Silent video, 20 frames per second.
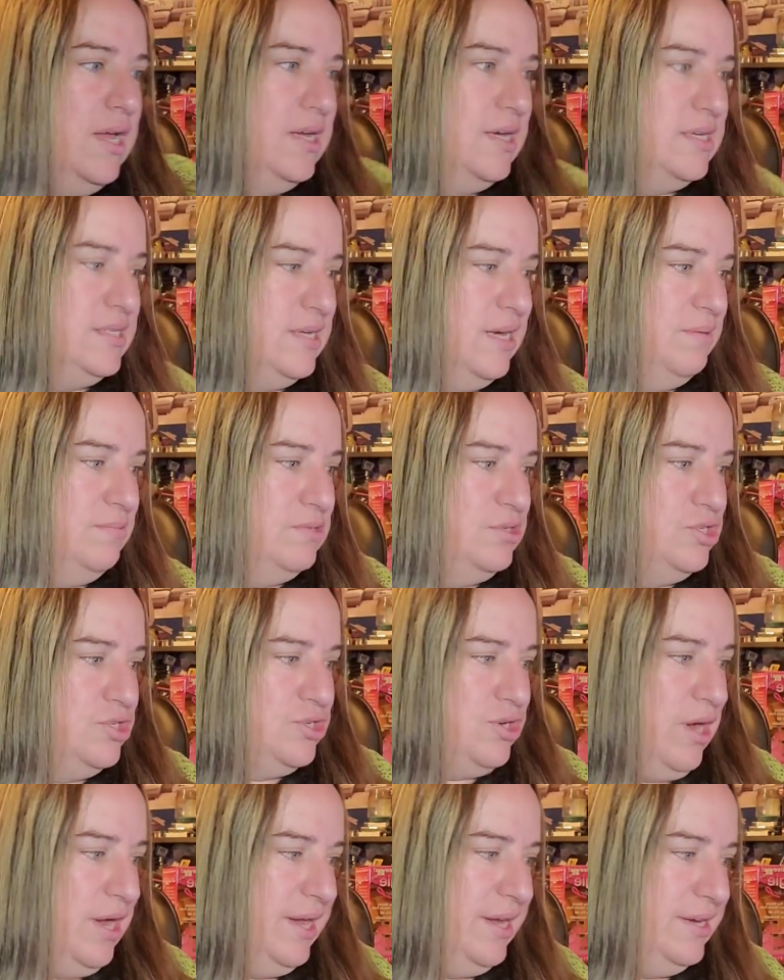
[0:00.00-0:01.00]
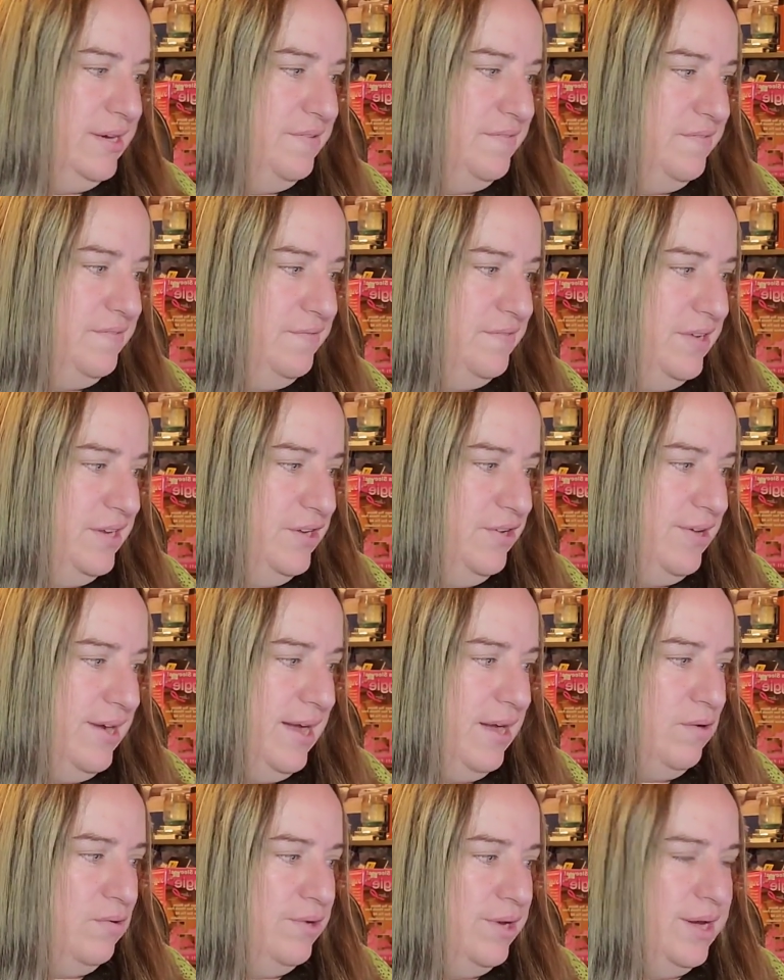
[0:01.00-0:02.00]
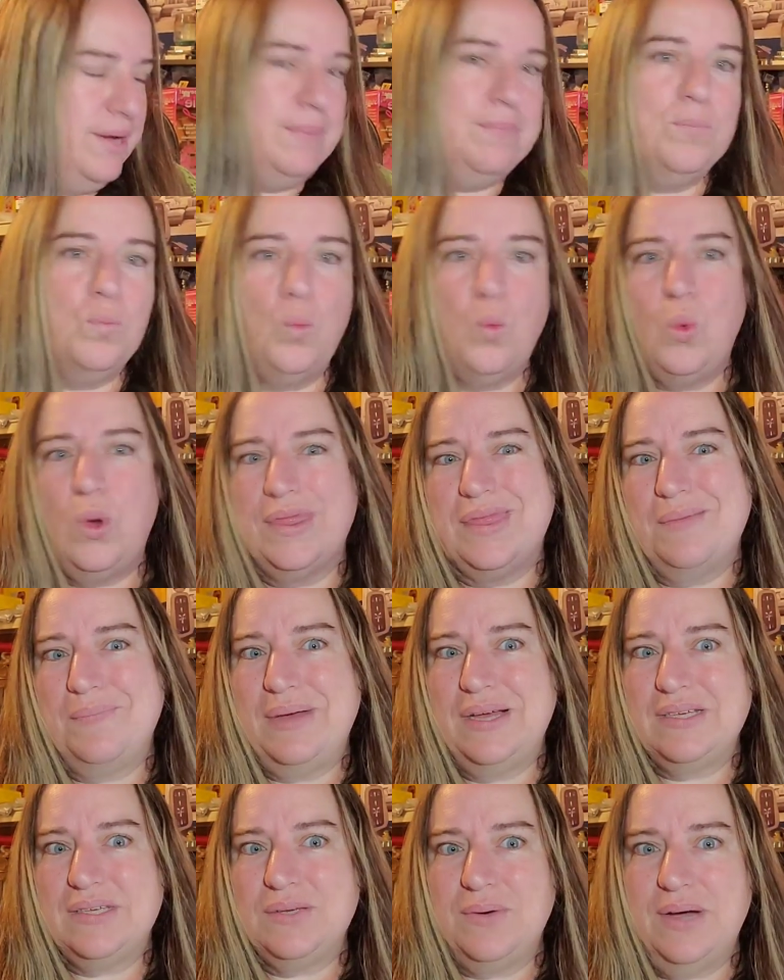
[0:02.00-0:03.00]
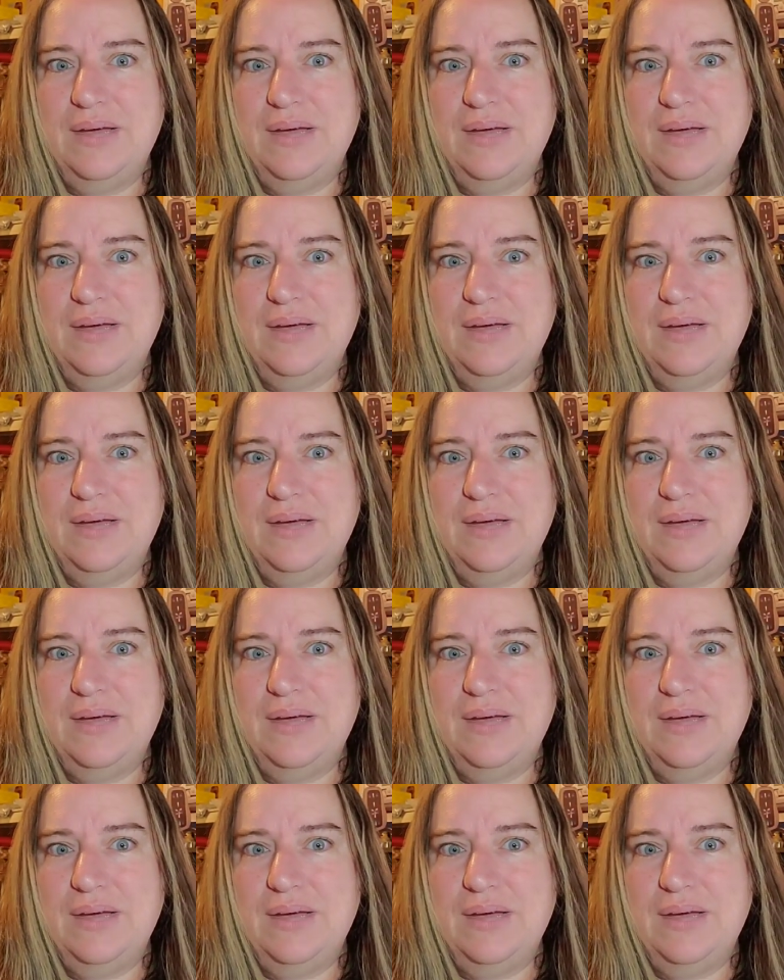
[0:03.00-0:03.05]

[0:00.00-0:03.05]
because I was trying to figure out um, what the best